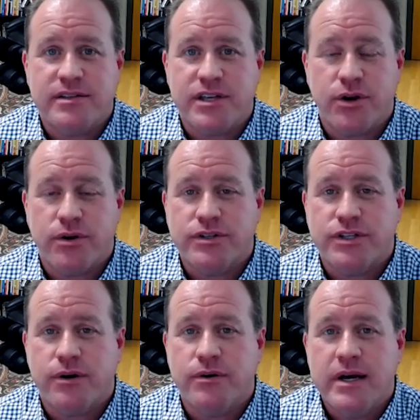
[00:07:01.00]
year or
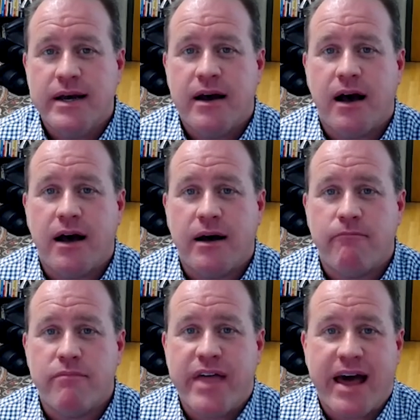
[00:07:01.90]
so,
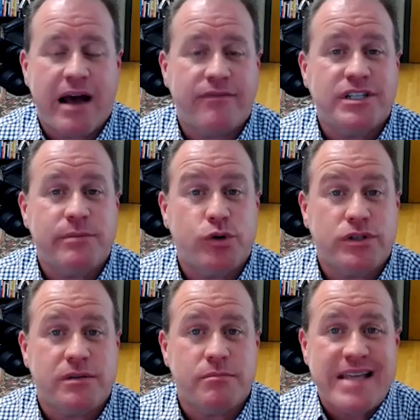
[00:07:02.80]
that obviously puts
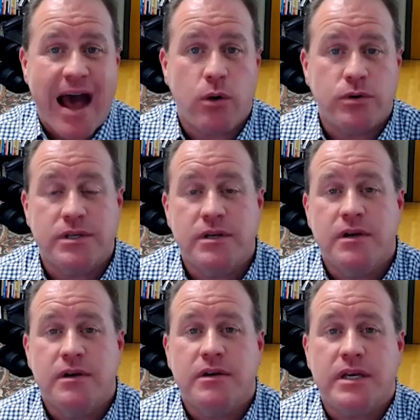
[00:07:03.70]
some doubt
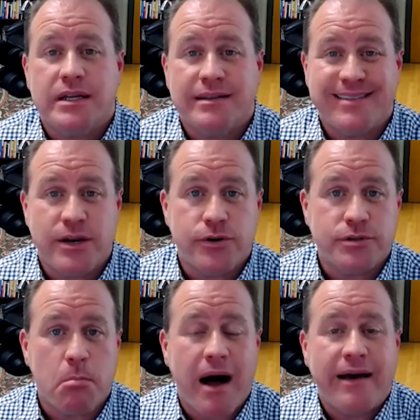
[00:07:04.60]
in a lender's
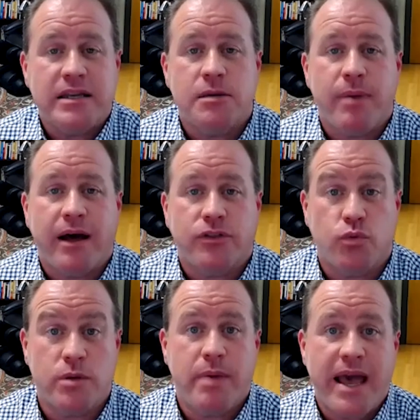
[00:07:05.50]
mind about the
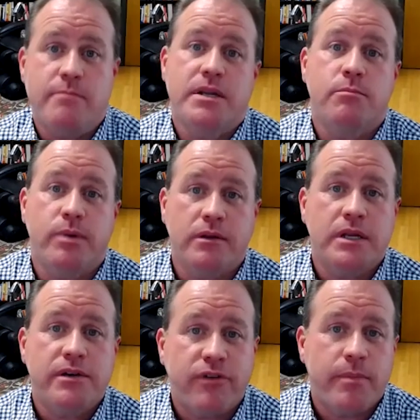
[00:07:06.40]
repayment
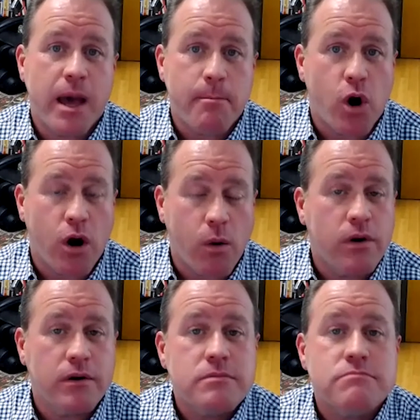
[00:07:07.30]
ability from that
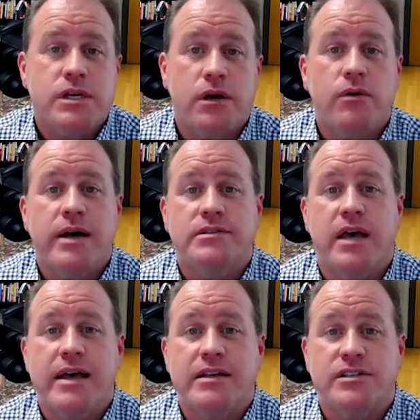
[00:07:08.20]
borrower,
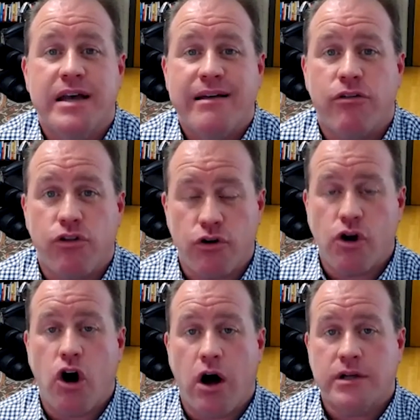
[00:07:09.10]
as their
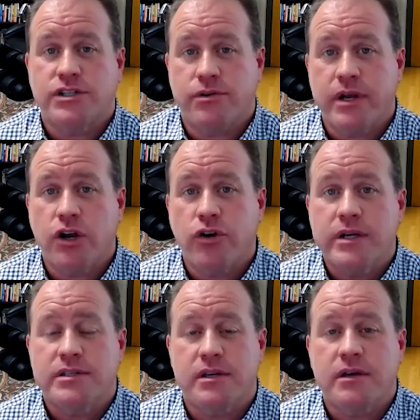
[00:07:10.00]
costs are
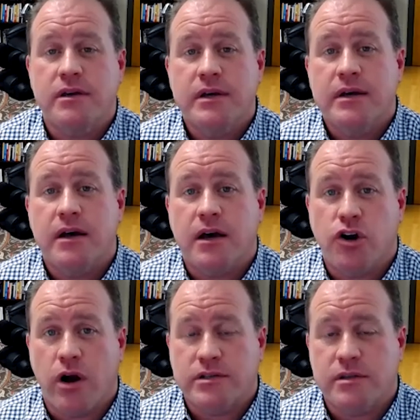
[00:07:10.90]
increasing
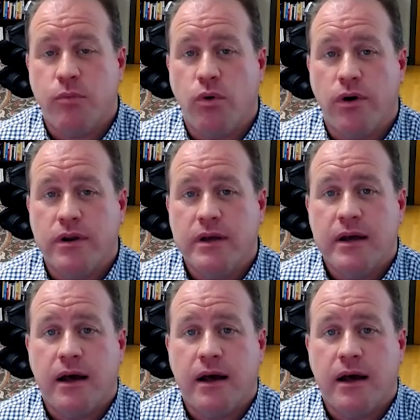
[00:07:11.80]
across the board,